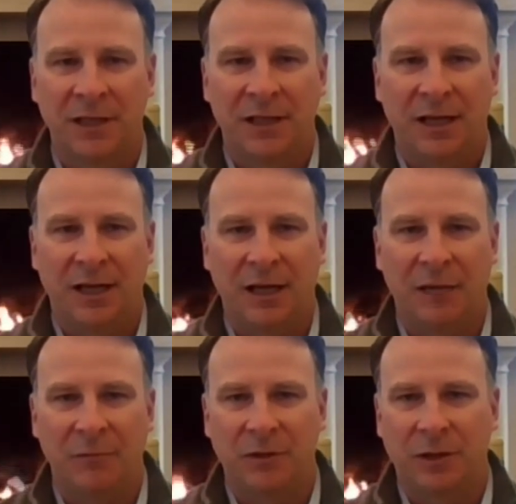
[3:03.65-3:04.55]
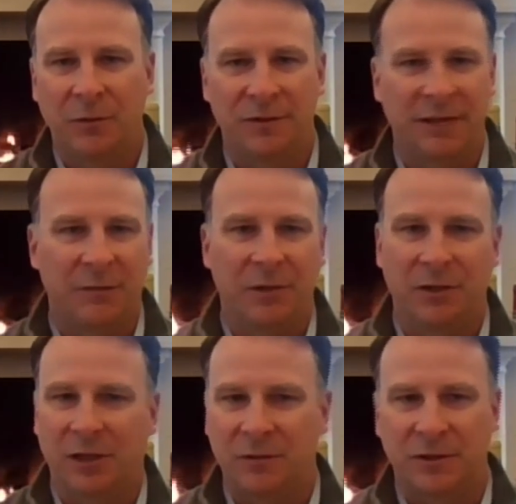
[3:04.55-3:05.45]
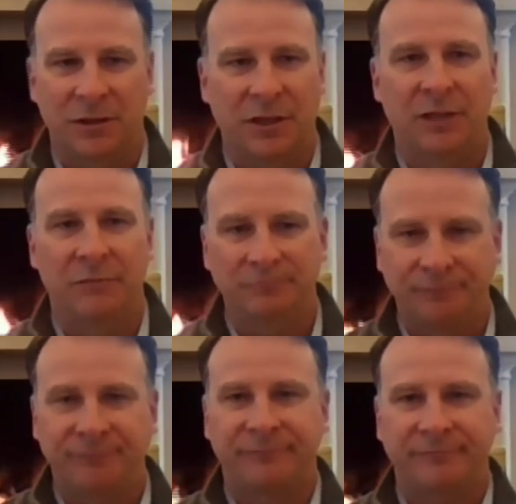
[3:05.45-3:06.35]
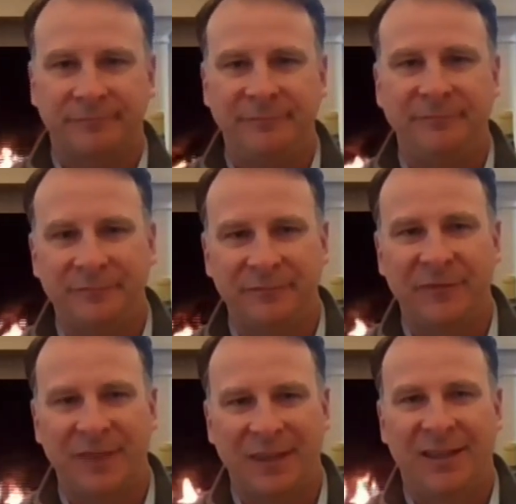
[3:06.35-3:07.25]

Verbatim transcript: Yeah, um, it is a brain bender, that's for sure. Mm-hmm. Hmm.